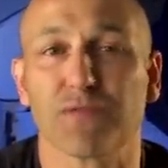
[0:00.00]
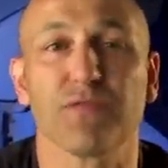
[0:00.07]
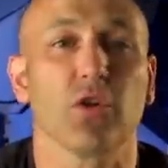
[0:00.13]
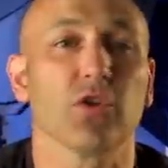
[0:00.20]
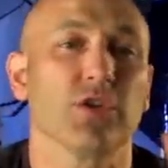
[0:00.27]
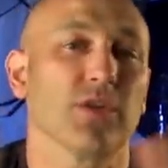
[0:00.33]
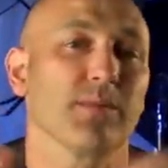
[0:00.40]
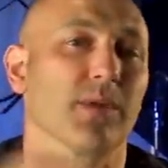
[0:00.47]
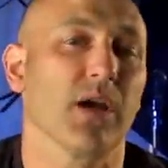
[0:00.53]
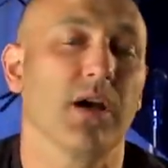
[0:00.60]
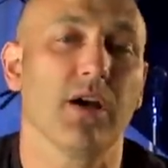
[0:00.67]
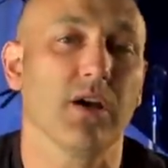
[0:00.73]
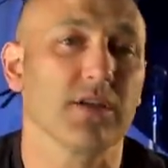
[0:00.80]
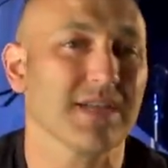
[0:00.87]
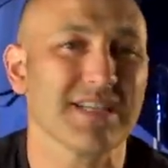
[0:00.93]
volume
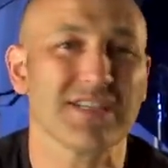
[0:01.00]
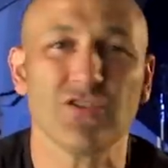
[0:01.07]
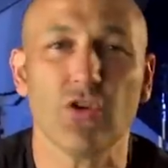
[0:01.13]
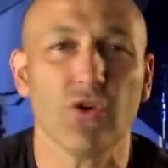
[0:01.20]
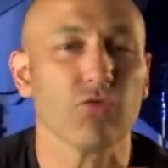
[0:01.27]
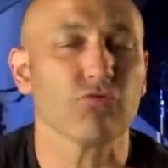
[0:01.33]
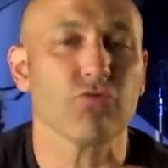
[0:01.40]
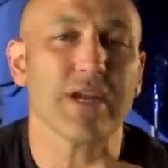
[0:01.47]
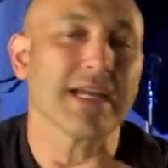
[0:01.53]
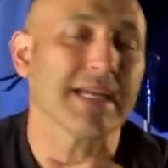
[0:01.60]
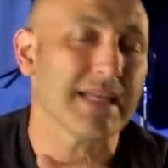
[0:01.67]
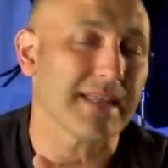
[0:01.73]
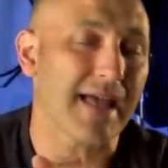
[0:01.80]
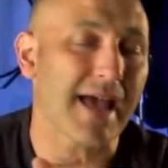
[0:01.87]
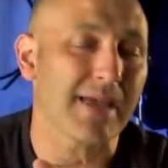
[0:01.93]
card is not
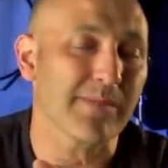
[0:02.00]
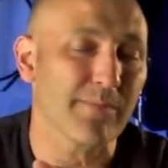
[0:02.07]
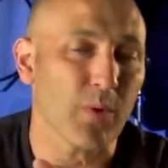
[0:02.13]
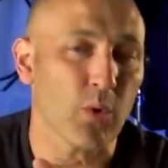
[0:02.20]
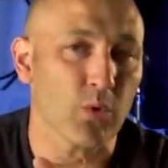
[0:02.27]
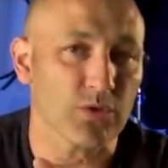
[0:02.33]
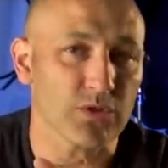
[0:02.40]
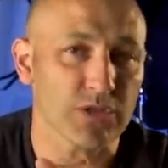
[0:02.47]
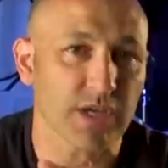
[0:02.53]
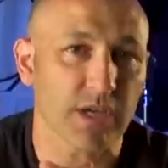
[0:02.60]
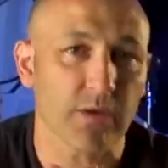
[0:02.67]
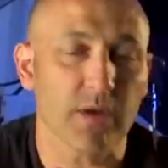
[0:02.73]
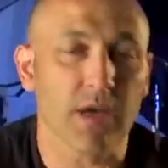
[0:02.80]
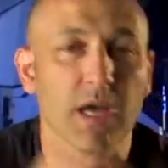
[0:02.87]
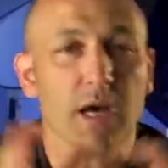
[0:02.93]
really that important to you.